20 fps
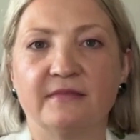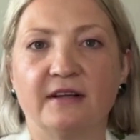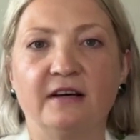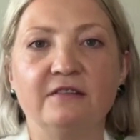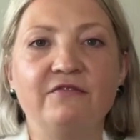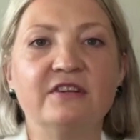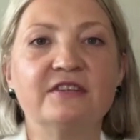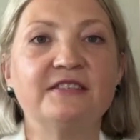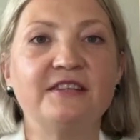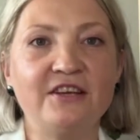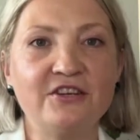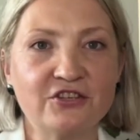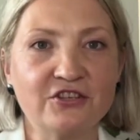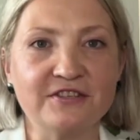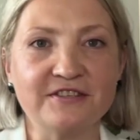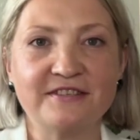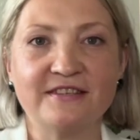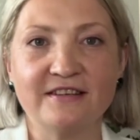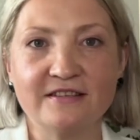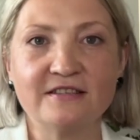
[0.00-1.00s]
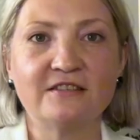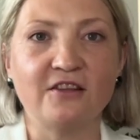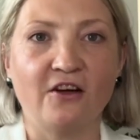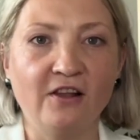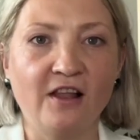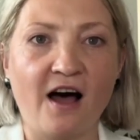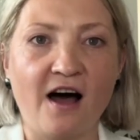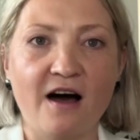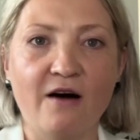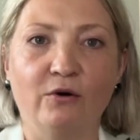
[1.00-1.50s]
Conversations
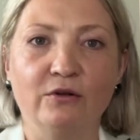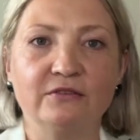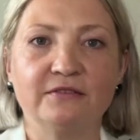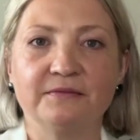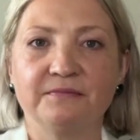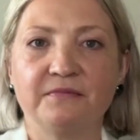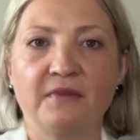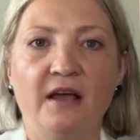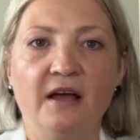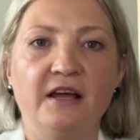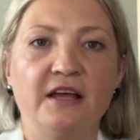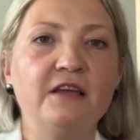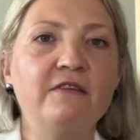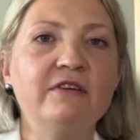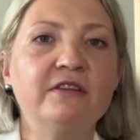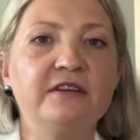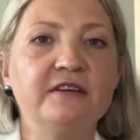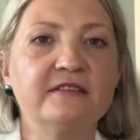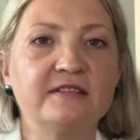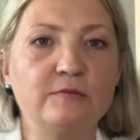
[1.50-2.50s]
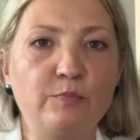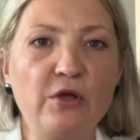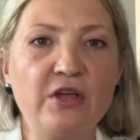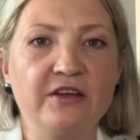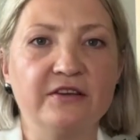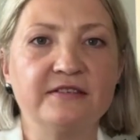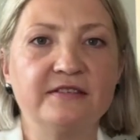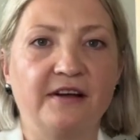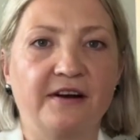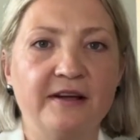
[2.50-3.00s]
stall out. Even
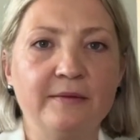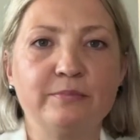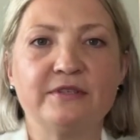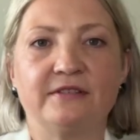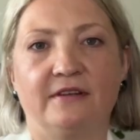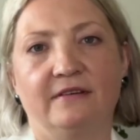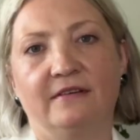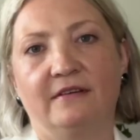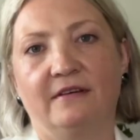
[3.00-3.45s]
experienced reps